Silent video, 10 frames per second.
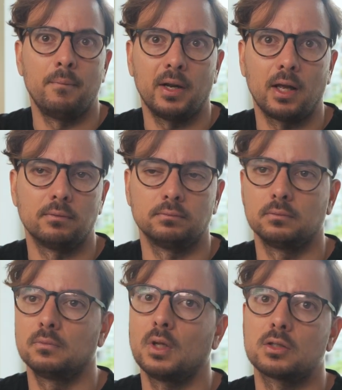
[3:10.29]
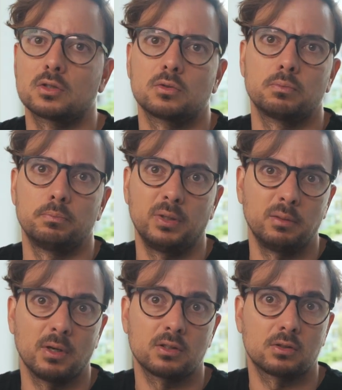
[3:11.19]
But again, that's
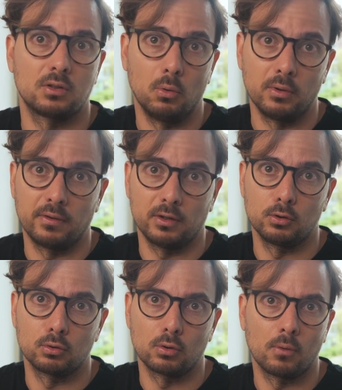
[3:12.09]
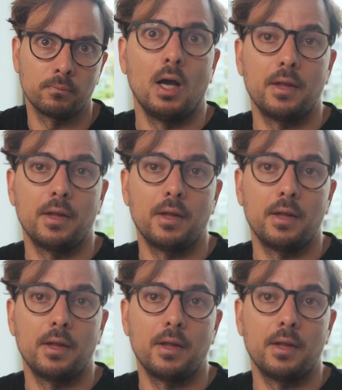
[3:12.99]
pretty much the only thing you need to know.